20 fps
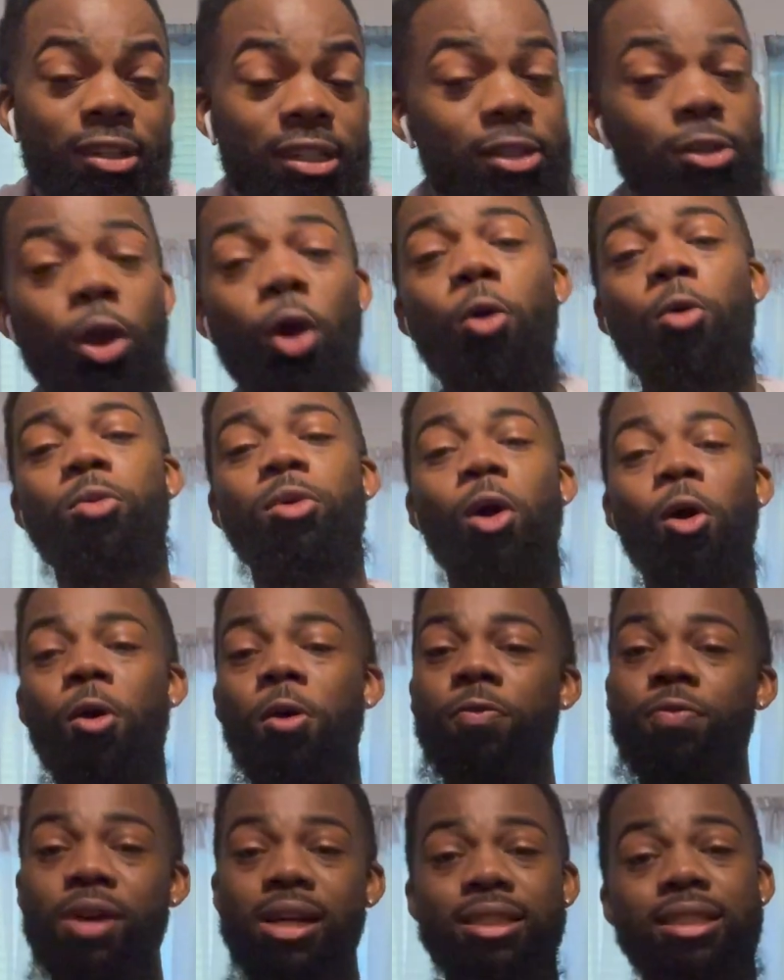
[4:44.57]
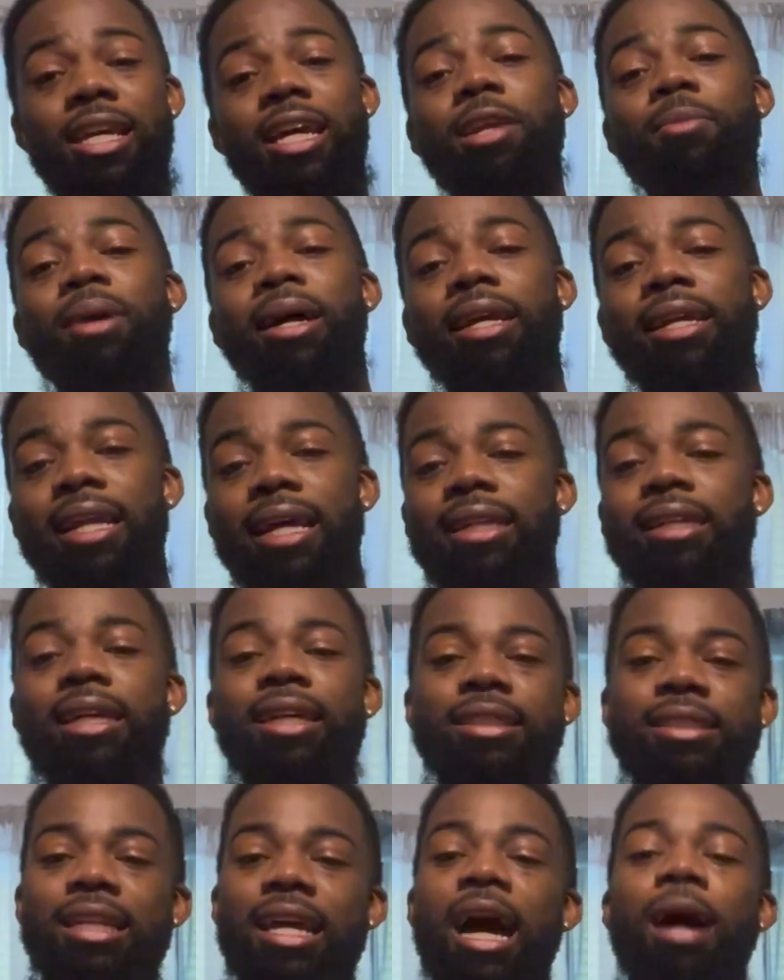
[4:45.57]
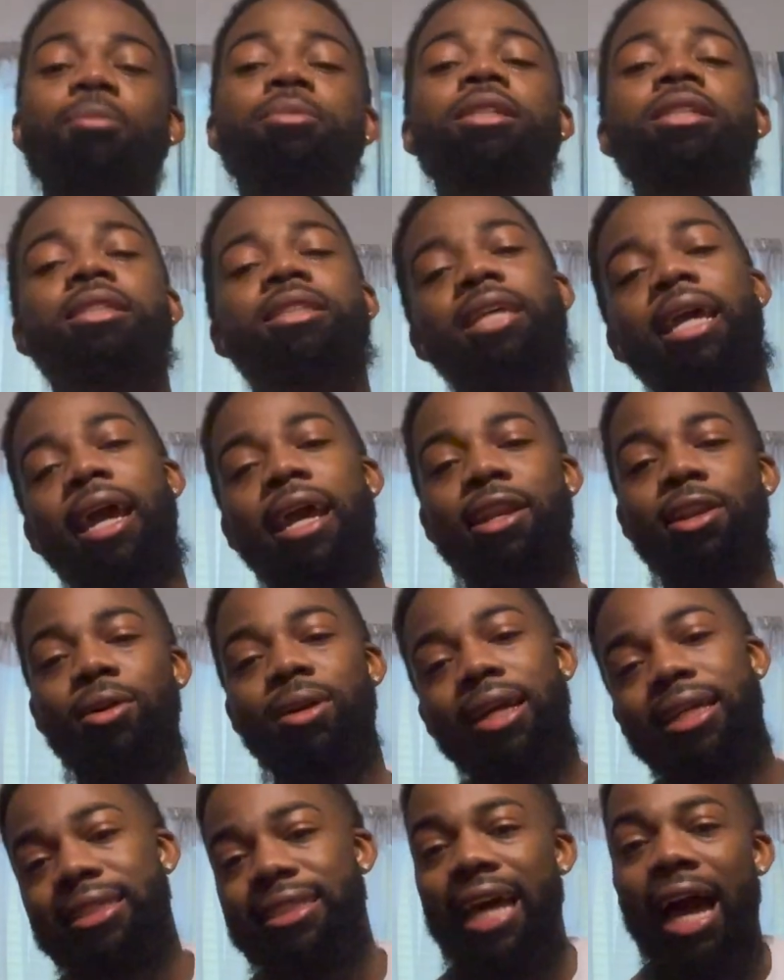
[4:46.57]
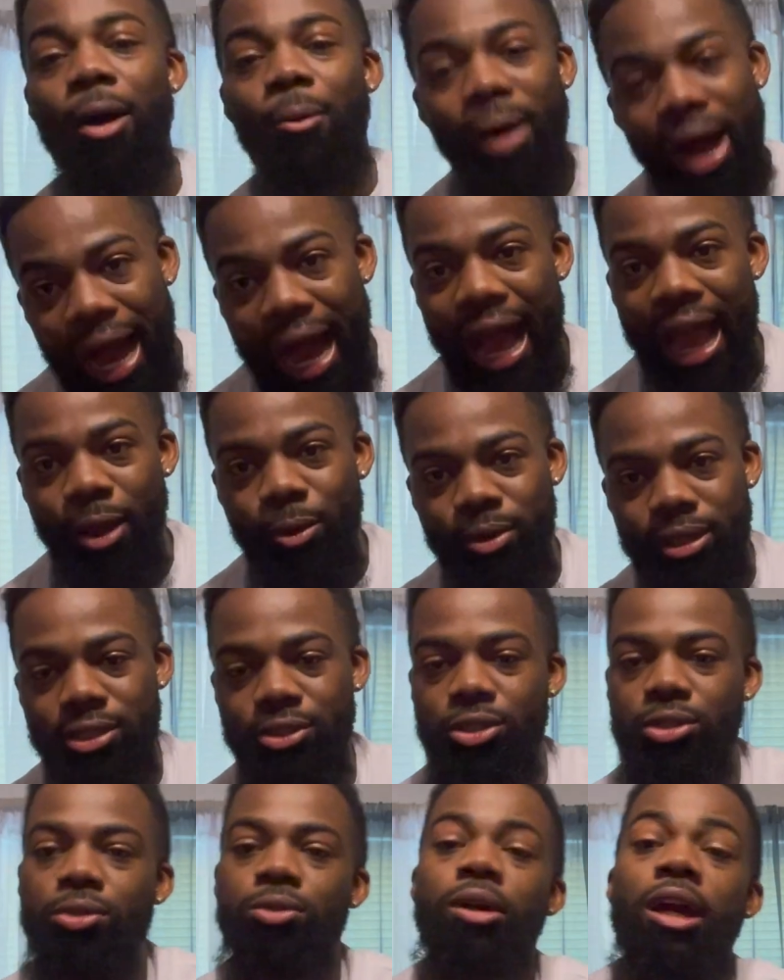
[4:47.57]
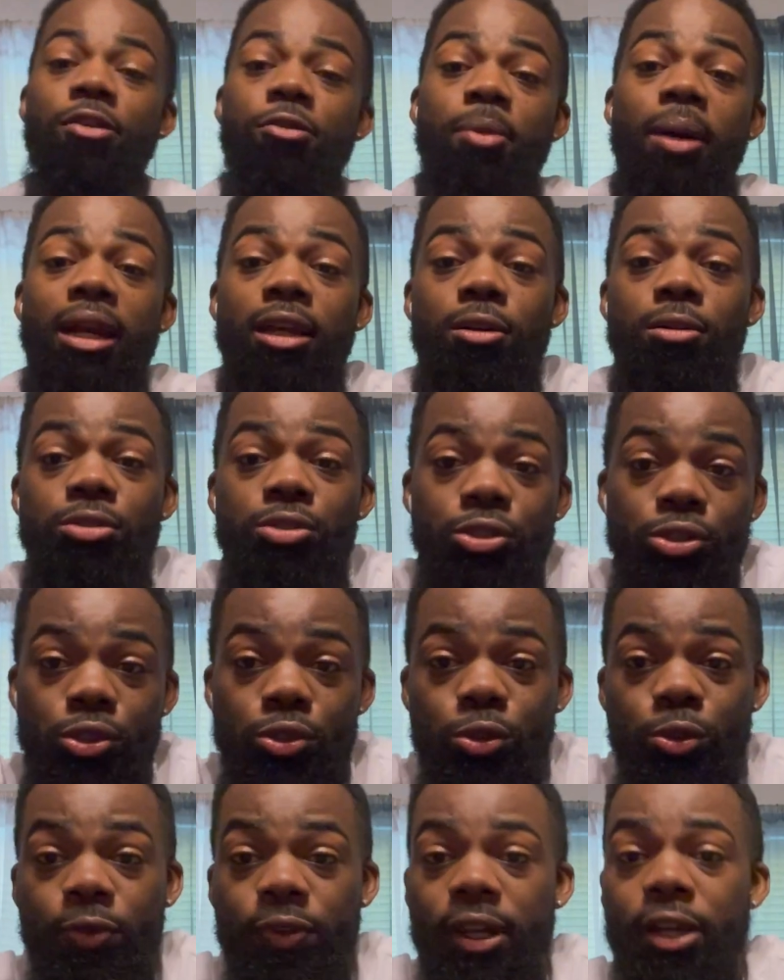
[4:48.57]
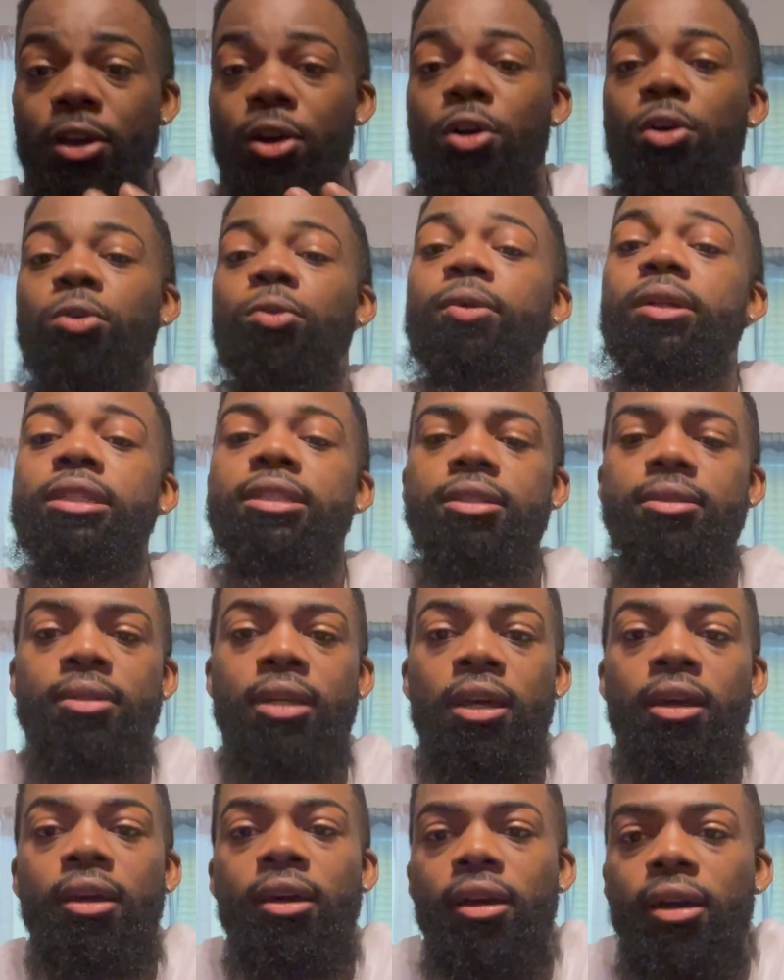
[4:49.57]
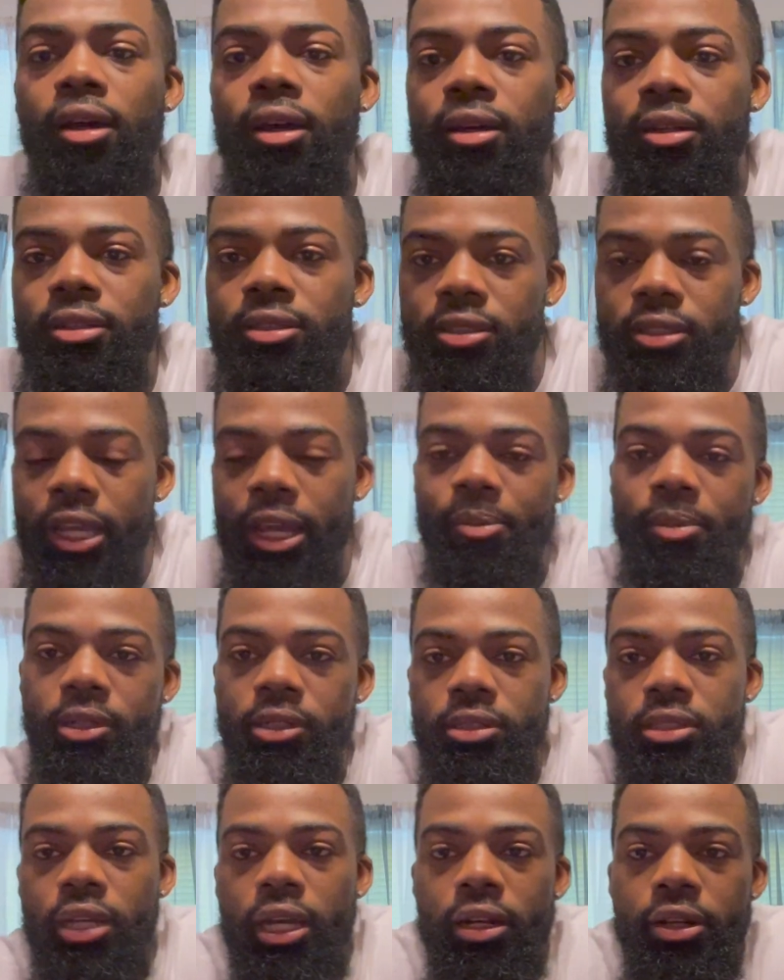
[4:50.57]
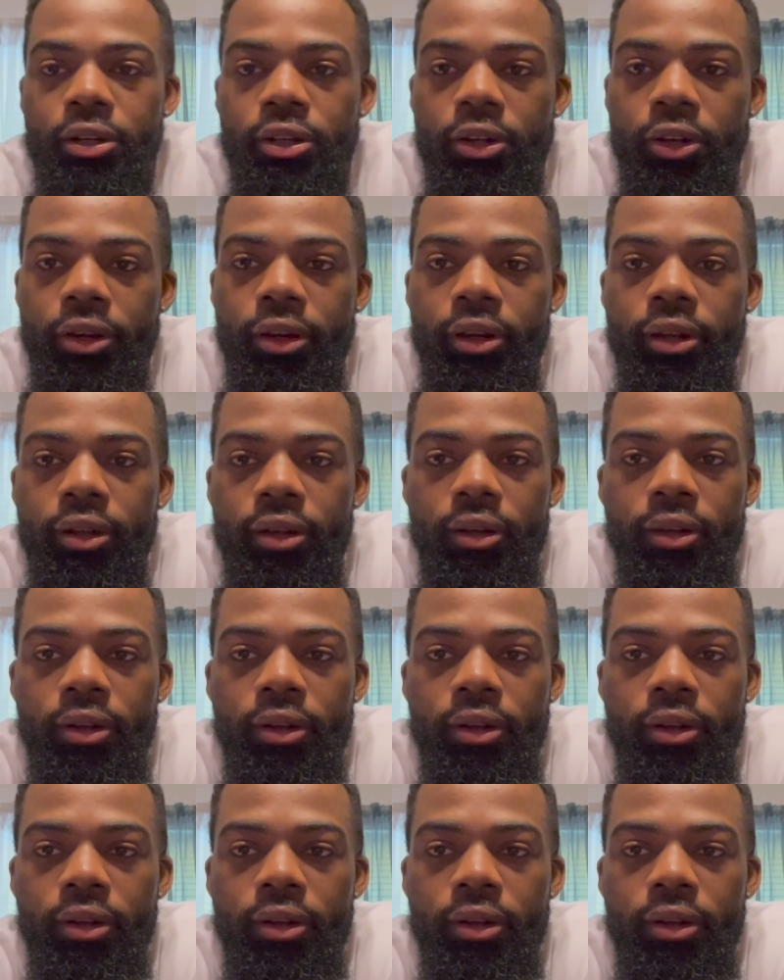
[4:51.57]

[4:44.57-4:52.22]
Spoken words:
No offense to anybody that does that. I'm just saying, though, that's not why I went to school. Everybody goes to school for their own reason. This camera is kind of dark, though.